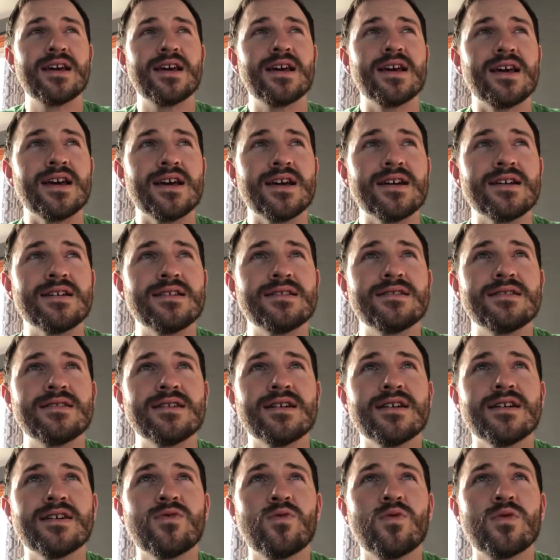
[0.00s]
And
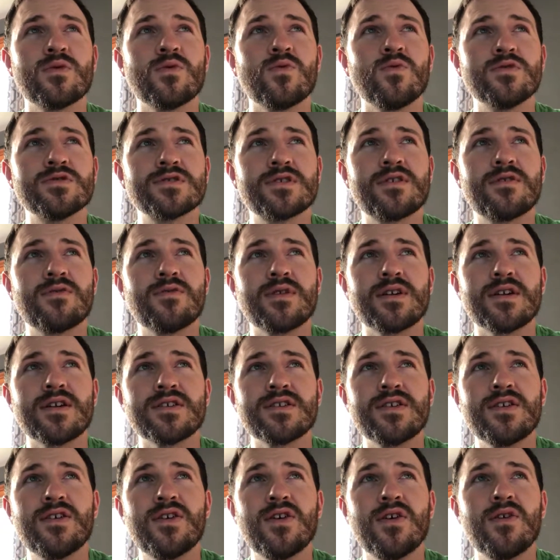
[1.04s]
we're going to
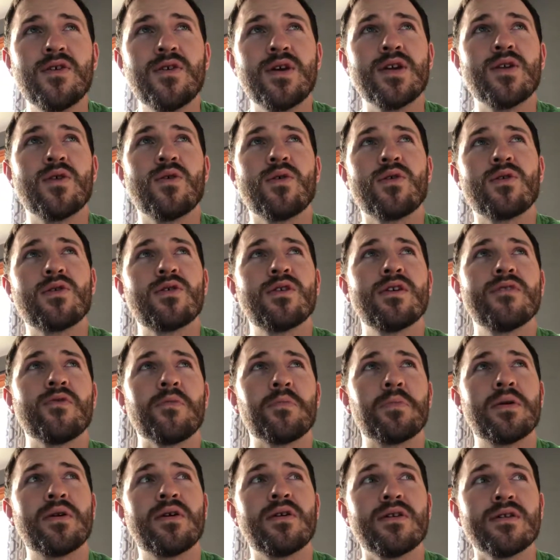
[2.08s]
go in order of
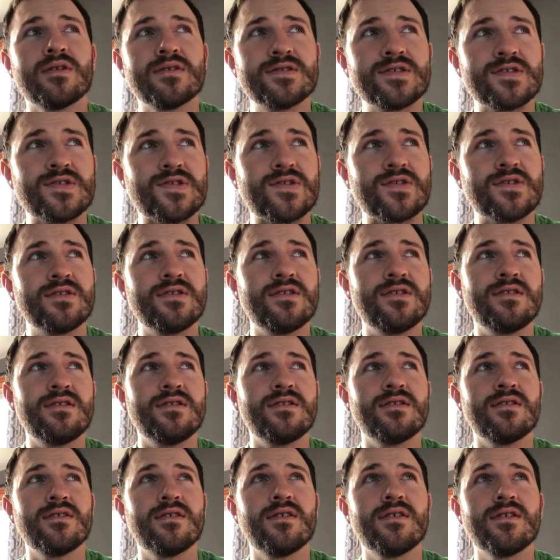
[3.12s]
appearance
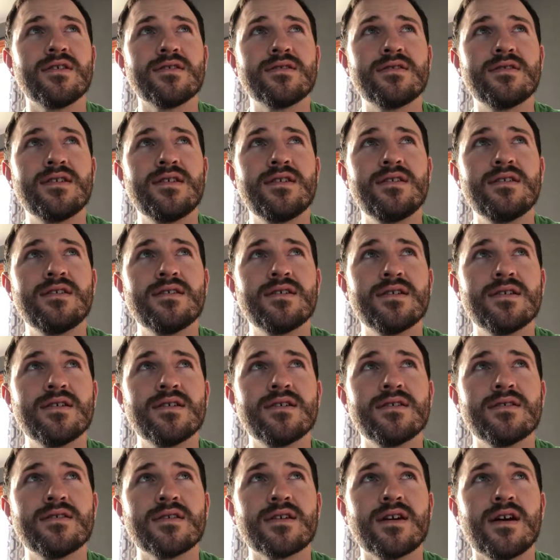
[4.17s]
on
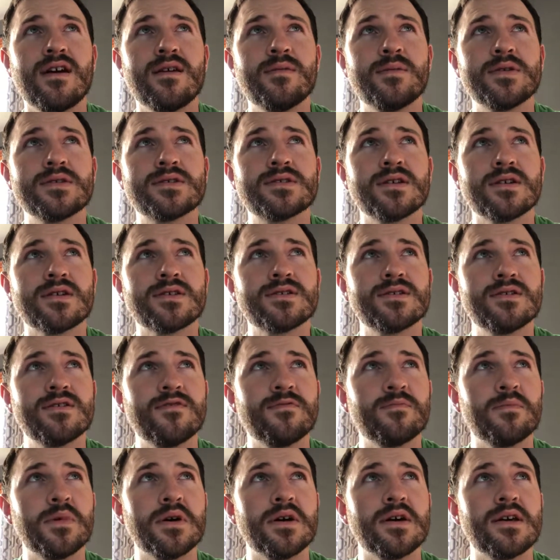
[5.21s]
the comments section
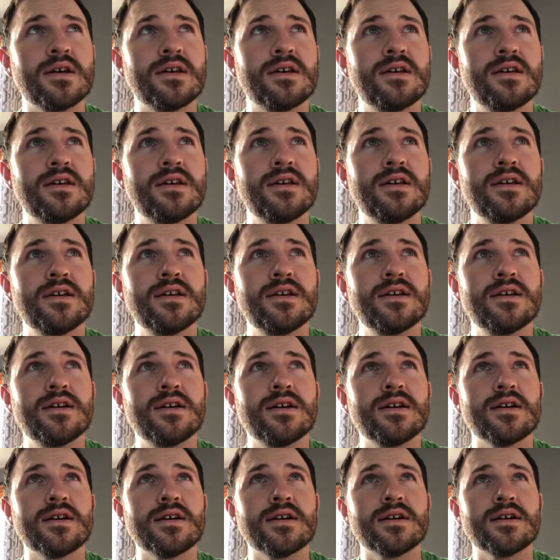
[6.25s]
of my
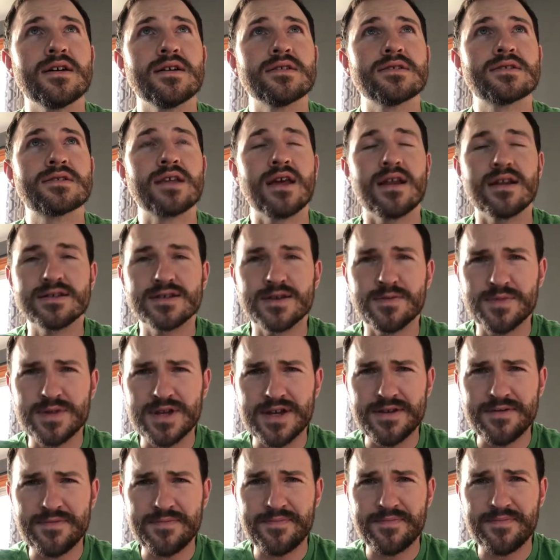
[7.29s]
status
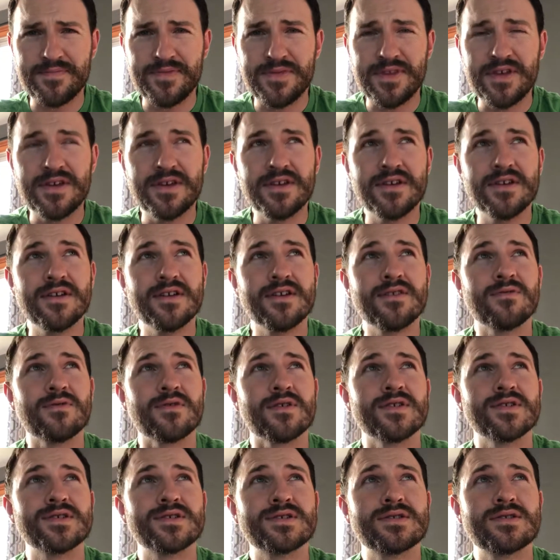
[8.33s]
update. We're
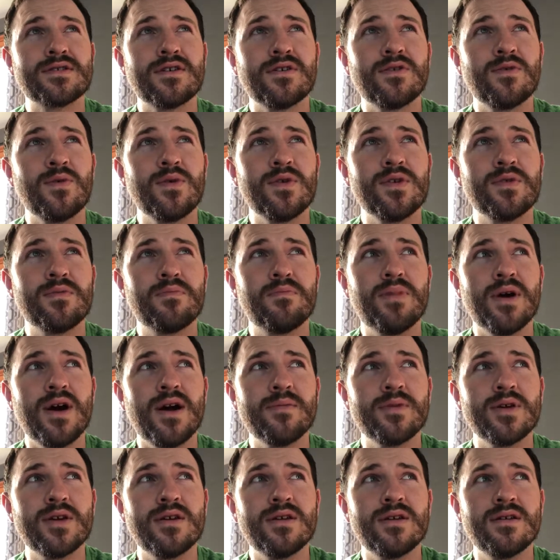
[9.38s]
going to start with
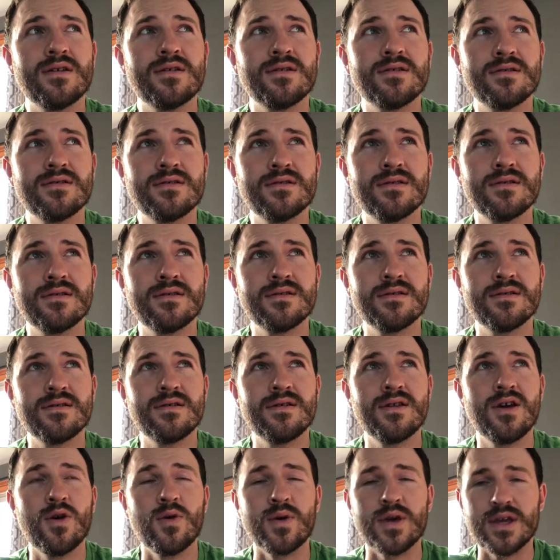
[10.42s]
Bobby
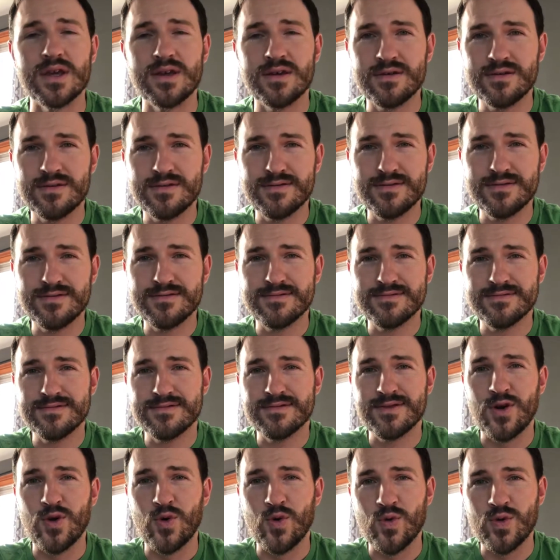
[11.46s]
Noe.
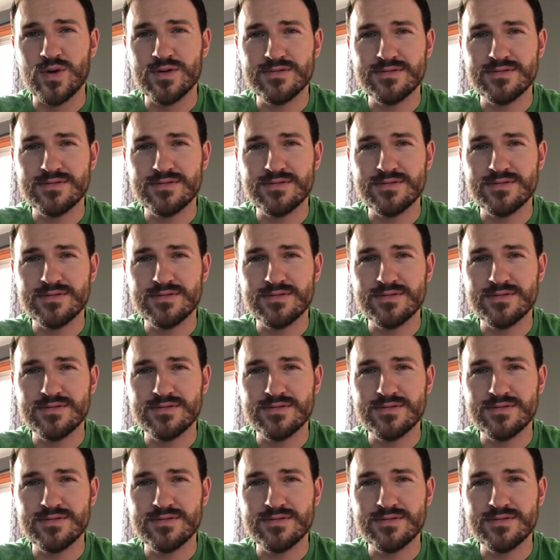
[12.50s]
No,